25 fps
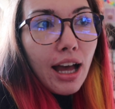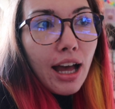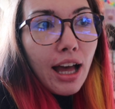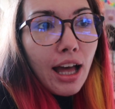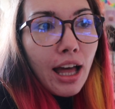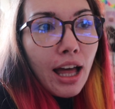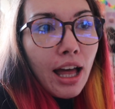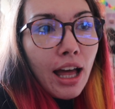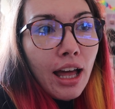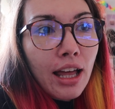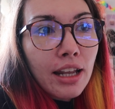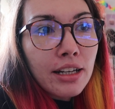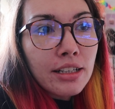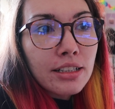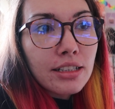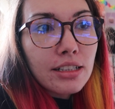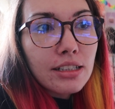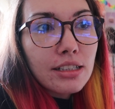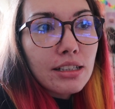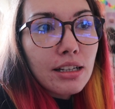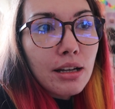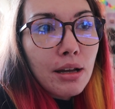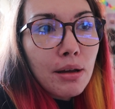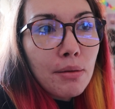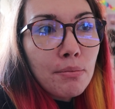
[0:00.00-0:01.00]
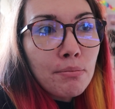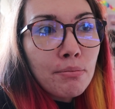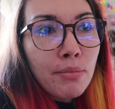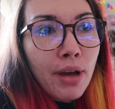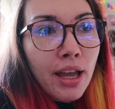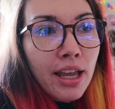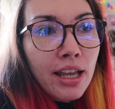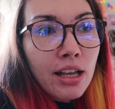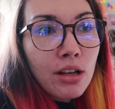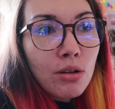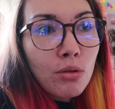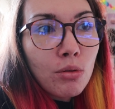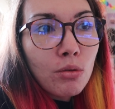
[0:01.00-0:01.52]
and
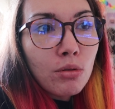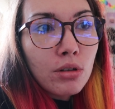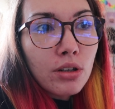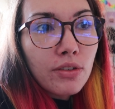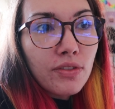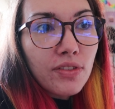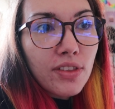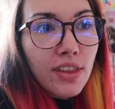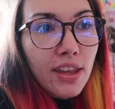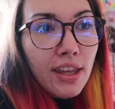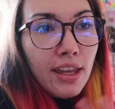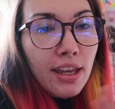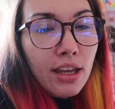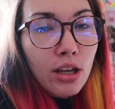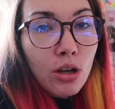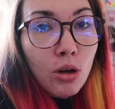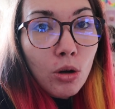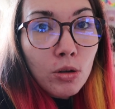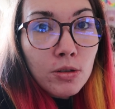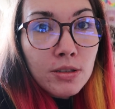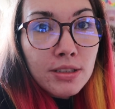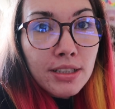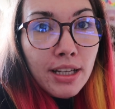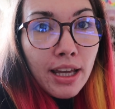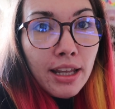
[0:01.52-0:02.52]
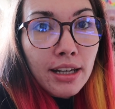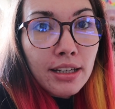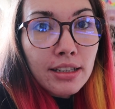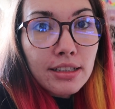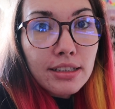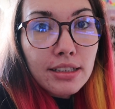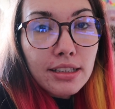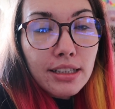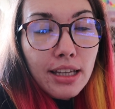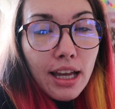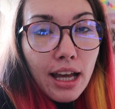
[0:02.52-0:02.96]
make all of the content